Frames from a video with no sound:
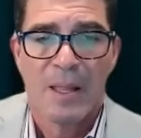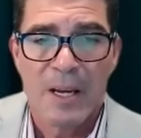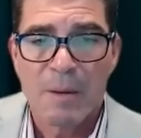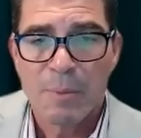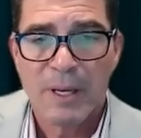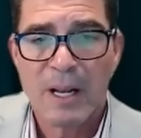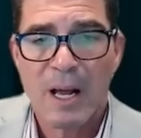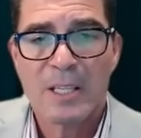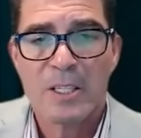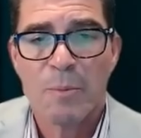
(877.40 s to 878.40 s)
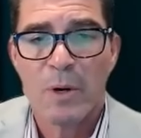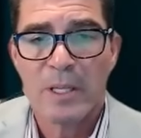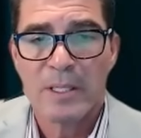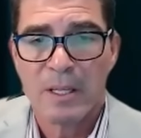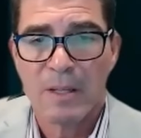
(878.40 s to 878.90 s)
The complaint also
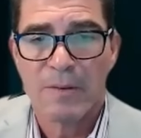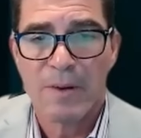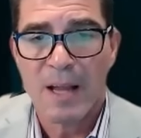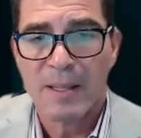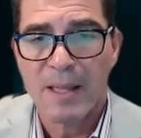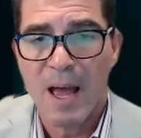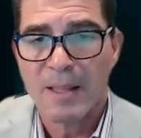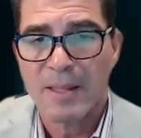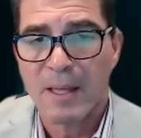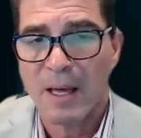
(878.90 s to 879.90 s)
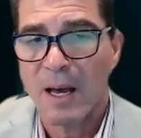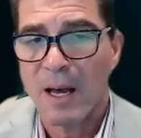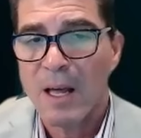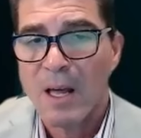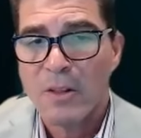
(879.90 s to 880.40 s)
points to the fact that
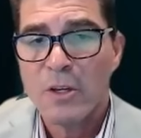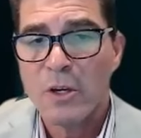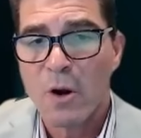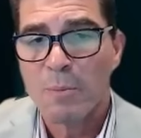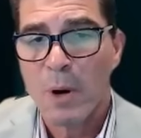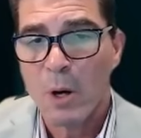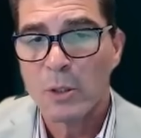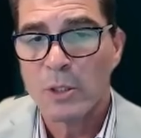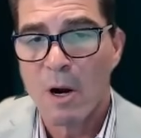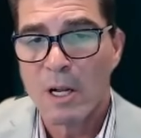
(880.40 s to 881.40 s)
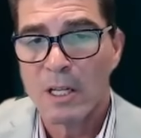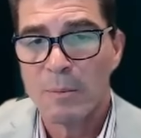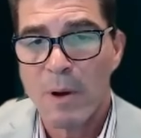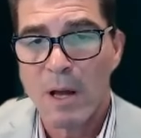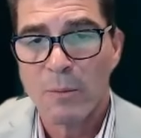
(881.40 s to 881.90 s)
uh, the New York Post article
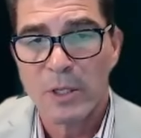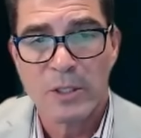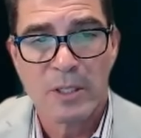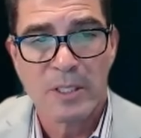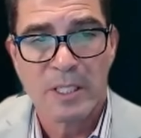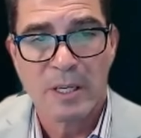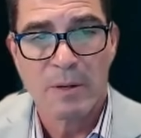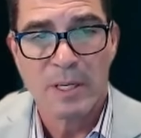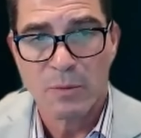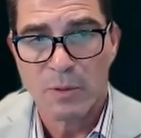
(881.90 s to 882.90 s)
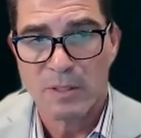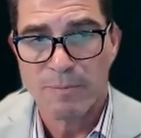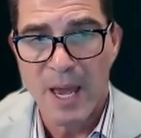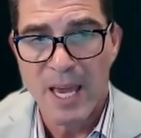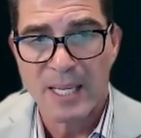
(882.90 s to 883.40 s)
upon which the series was
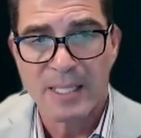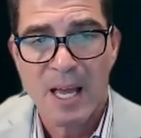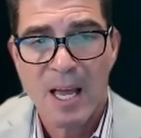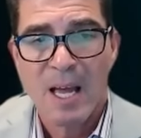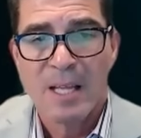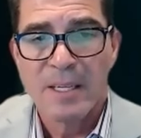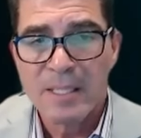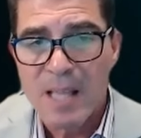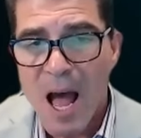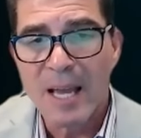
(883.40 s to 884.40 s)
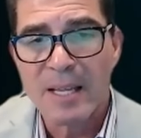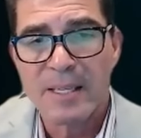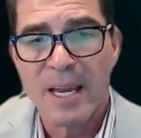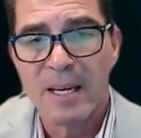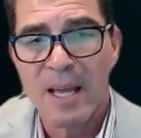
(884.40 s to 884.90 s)
based does not
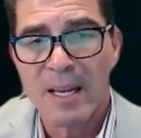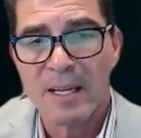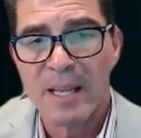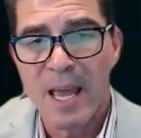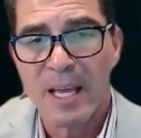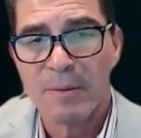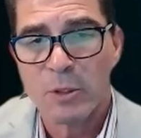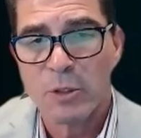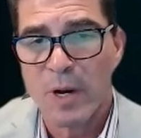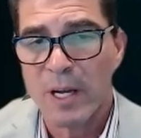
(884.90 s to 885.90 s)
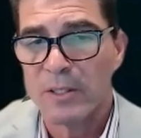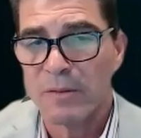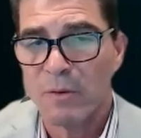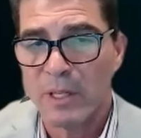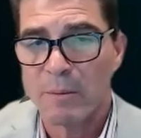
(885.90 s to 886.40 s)
contain any negative portrayals
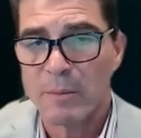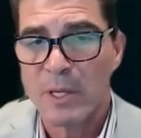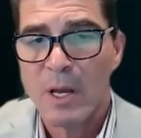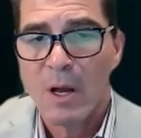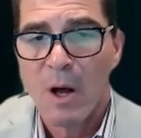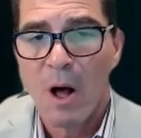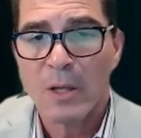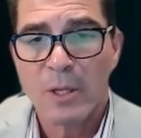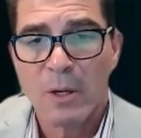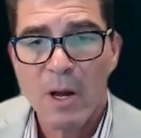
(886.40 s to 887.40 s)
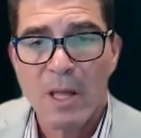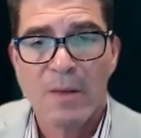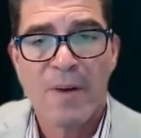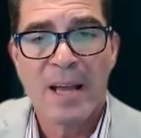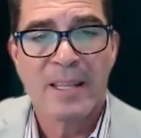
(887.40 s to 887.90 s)
of Williams. Also, the
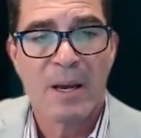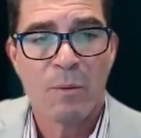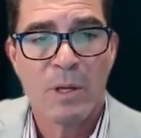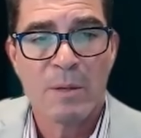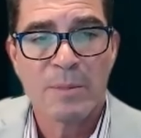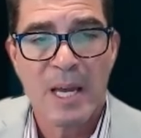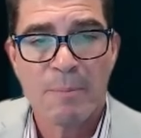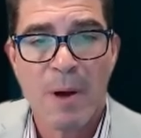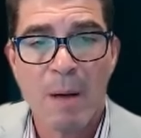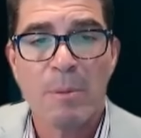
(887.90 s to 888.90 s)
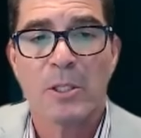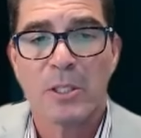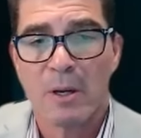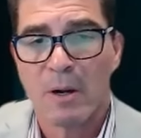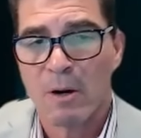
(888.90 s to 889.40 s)
fact that Williams had
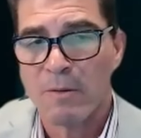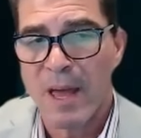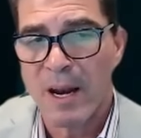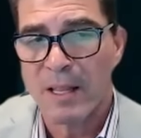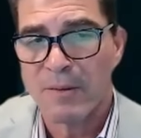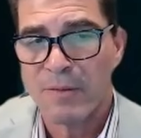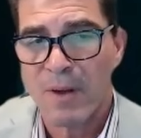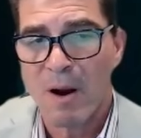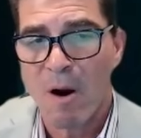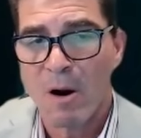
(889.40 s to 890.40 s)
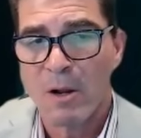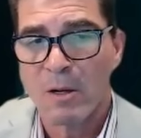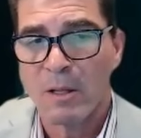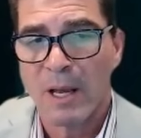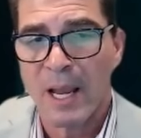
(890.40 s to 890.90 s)
published her Vanity Fair
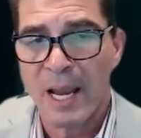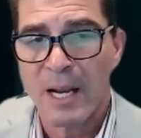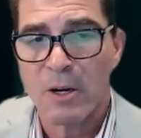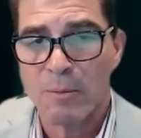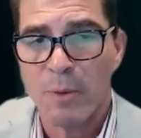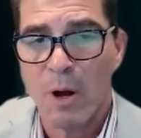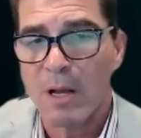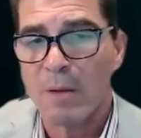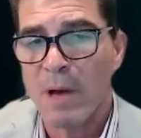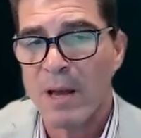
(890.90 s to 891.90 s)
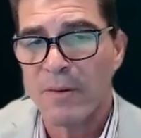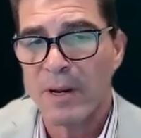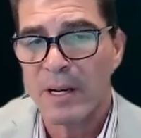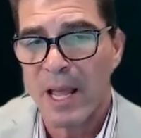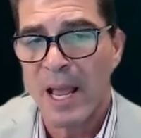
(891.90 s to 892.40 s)
article and her book, My
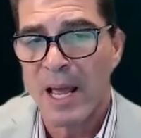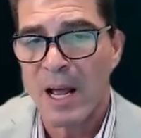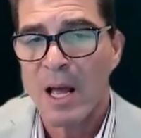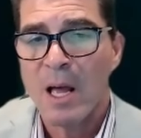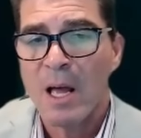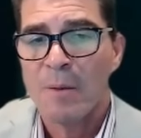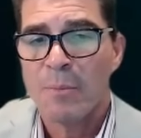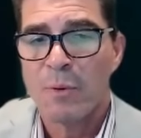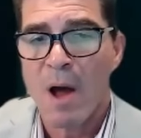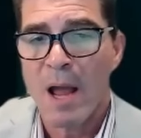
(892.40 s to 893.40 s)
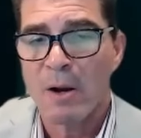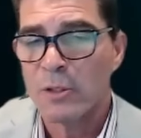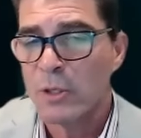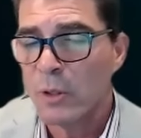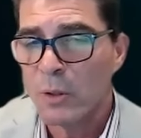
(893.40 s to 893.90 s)
Friend Anna, prior
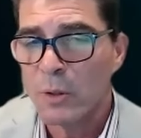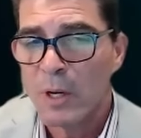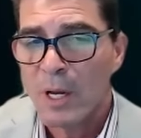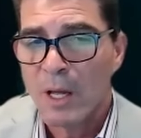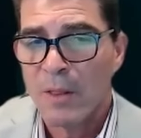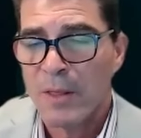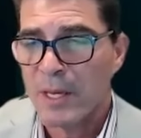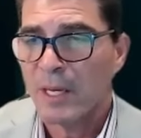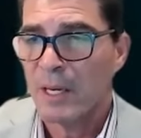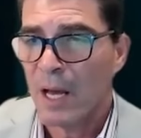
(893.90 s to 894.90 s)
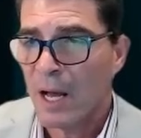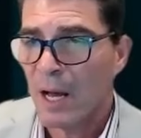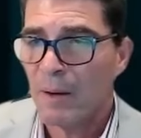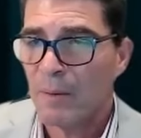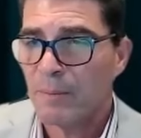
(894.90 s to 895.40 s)
to the
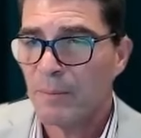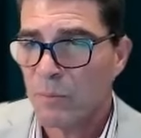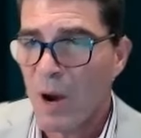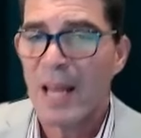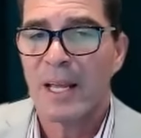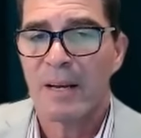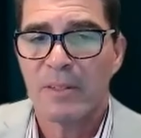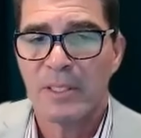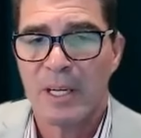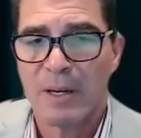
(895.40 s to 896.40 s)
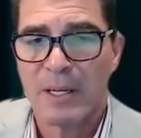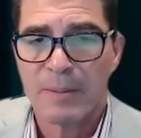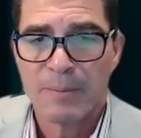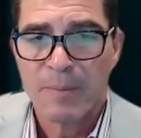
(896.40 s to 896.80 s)
um, writing of the series.